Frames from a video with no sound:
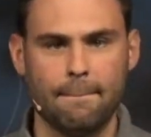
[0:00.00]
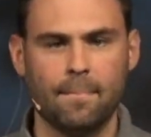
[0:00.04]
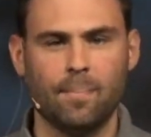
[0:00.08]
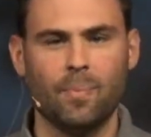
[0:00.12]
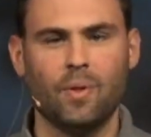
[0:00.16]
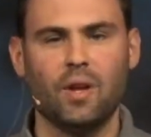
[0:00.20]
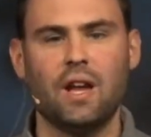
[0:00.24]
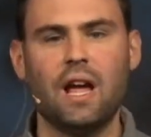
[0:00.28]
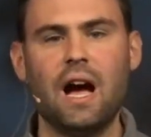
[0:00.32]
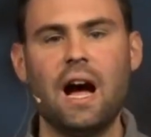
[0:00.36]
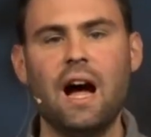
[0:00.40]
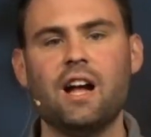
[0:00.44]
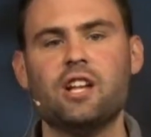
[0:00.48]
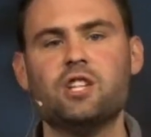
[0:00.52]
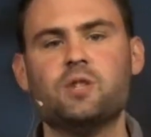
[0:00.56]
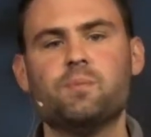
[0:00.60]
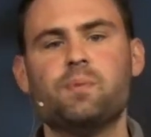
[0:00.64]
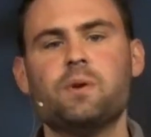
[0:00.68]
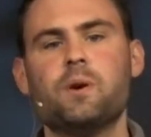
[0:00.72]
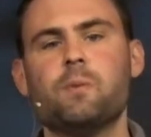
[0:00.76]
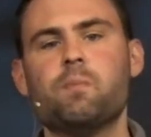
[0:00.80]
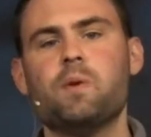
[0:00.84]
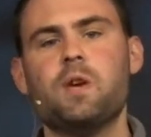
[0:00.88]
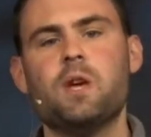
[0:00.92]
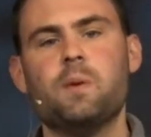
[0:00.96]
God's
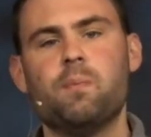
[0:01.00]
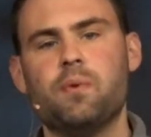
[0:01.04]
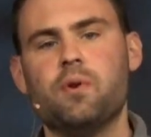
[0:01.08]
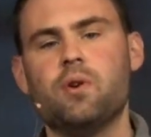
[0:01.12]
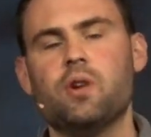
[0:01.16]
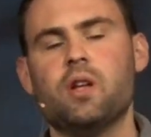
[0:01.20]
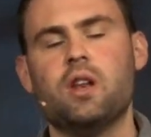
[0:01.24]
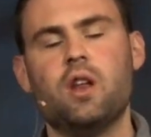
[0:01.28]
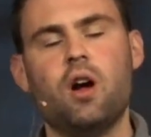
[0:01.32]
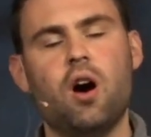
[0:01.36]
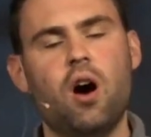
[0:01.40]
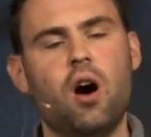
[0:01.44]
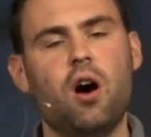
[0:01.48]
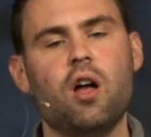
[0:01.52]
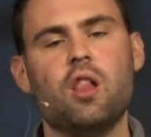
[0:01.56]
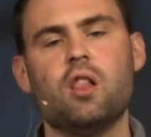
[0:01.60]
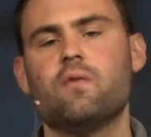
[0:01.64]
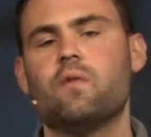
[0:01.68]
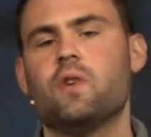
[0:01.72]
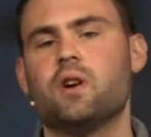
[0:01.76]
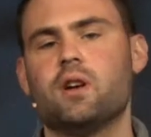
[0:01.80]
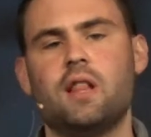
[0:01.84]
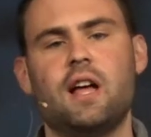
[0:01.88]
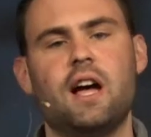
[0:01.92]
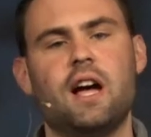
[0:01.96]
put people into all of
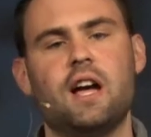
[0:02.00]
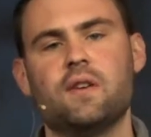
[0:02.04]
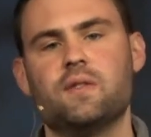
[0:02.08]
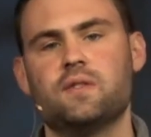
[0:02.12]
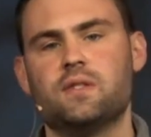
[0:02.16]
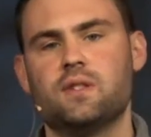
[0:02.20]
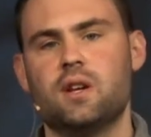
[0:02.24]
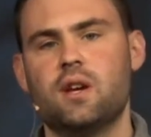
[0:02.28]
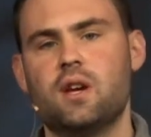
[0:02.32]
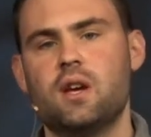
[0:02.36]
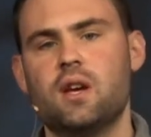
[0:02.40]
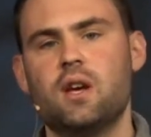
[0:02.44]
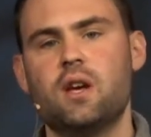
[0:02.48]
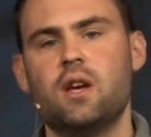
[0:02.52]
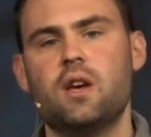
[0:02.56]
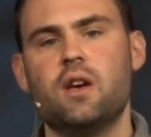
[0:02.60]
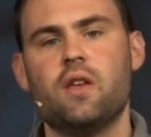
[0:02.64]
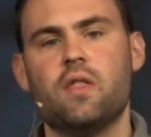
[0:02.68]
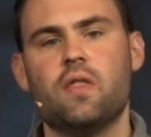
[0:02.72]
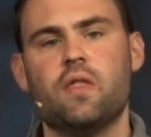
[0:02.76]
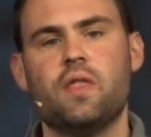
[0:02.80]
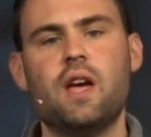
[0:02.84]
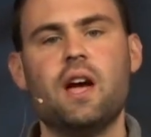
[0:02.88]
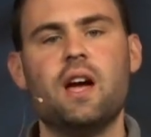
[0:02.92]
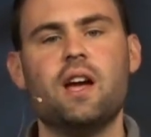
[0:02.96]
our lives
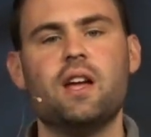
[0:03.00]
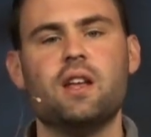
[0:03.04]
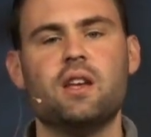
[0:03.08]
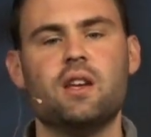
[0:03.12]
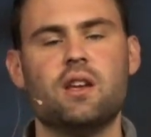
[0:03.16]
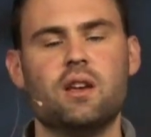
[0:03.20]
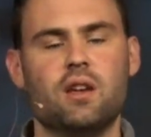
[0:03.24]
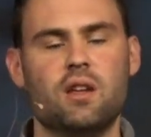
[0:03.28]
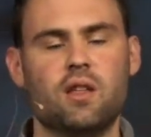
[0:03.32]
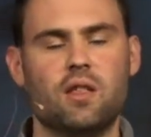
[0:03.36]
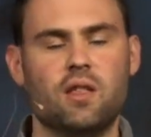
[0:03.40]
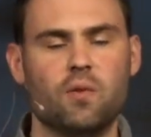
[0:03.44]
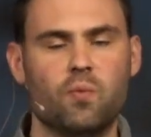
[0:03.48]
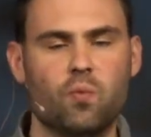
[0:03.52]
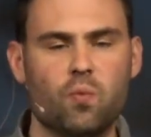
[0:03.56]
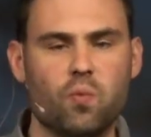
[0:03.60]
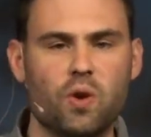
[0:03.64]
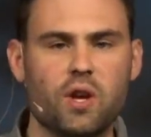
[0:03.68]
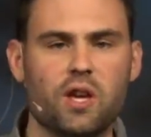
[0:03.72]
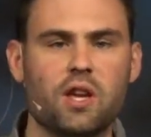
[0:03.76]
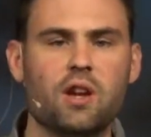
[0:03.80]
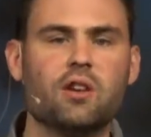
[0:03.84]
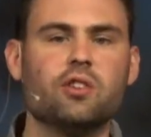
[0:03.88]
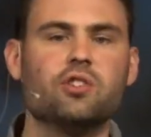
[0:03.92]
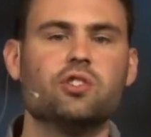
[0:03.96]
that
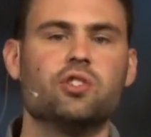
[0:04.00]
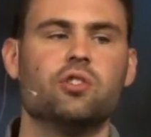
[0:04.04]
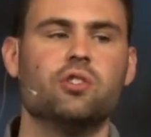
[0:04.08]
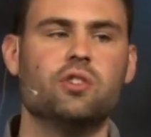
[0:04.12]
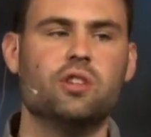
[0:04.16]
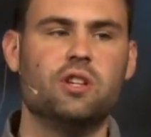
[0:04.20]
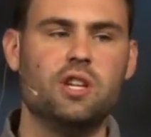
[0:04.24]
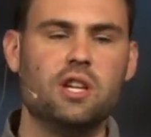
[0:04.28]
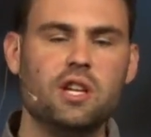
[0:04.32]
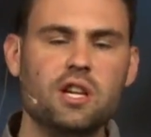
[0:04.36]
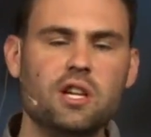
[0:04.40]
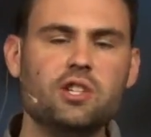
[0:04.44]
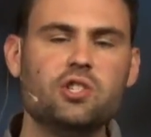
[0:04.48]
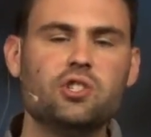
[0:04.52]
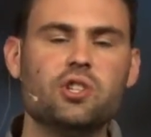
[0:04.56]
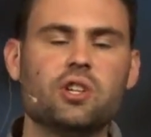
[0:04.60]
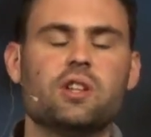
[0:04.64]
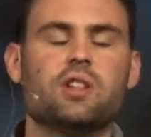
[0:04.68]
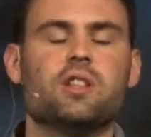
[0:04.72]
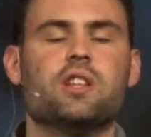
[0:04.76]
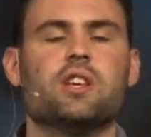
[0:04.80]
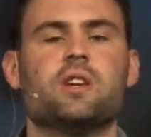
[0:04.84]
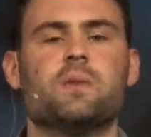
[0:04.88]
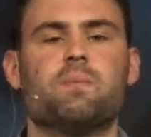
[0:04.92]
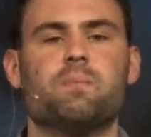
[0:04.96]
we are
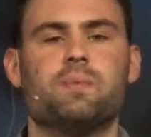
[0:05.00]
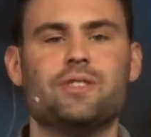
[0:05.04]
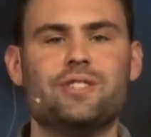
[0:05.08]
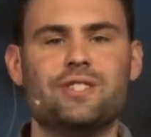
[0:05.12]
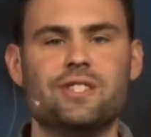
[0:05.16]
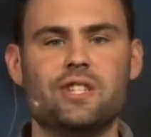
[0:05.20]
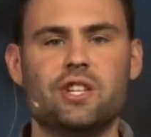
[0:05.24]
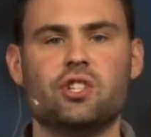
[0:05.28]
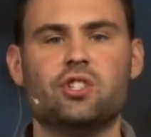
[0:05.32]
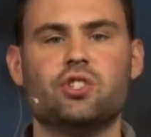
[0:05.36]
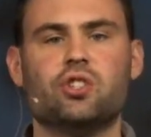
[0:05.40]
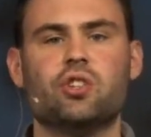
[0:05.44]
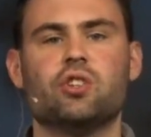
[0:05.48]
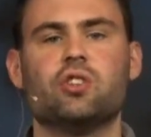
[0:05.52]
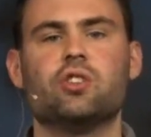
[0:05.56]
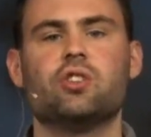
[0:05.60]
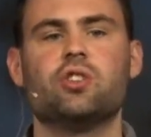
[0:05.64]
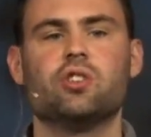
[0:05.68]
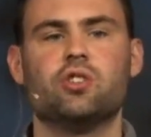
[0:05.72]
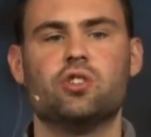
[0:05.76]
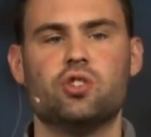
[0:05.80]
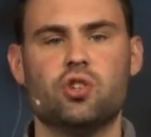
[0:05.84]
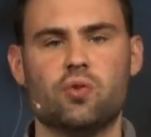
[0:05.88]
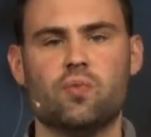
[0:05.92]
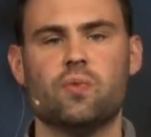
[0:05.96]
strategically positioned
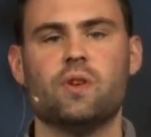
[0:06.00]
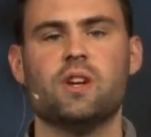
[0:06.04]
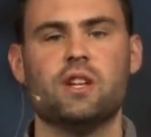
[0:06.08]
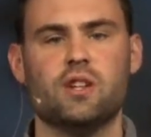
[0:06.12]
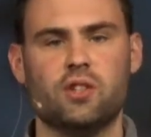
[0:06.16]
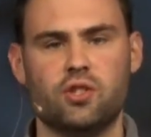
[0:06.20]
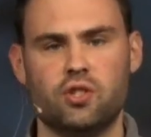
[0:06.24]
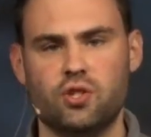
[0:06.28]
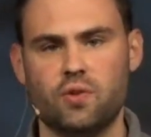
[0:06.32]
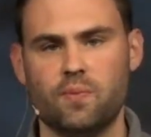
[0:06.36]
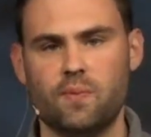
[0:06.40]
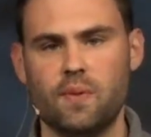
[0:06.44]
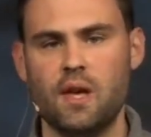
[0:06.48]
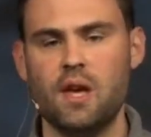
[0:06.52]
to reach.